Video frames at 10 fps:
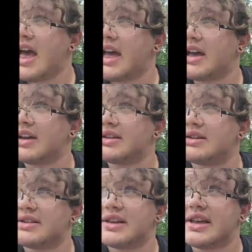
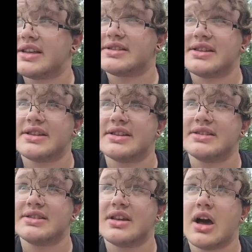and it
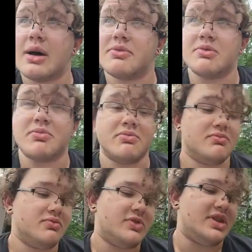is
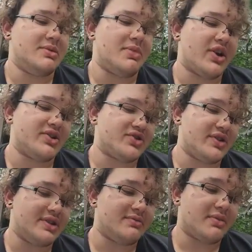the berries are
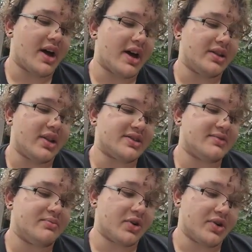eaten by lots
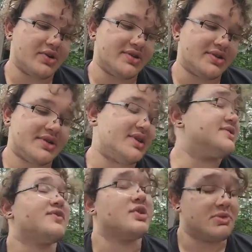of birds. It
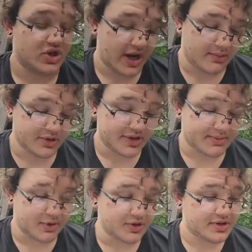is very much animal
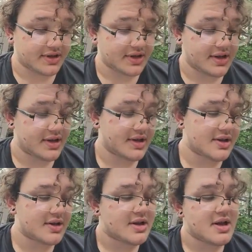dispersed,
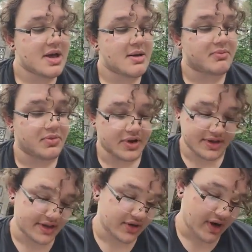
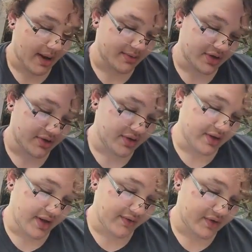but deer absolutely
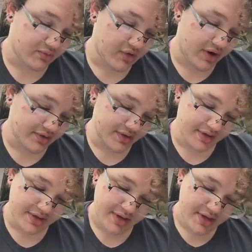love to browse
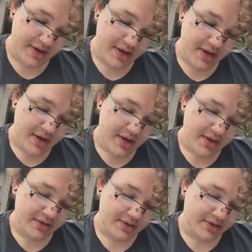it.
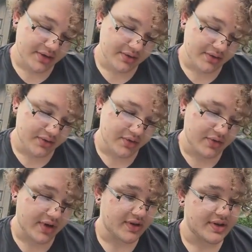So
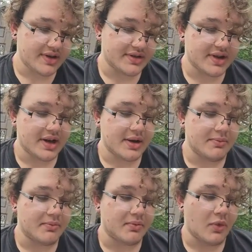you get these
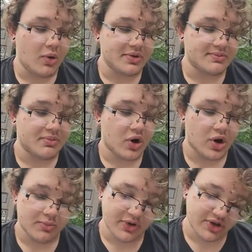almost
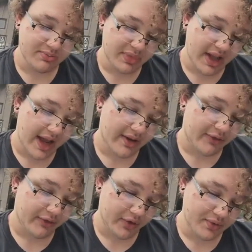purplish black
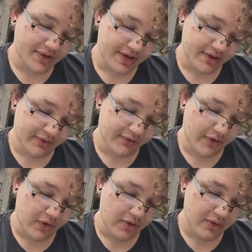fruit in the
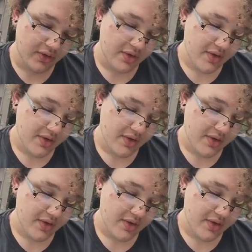fall.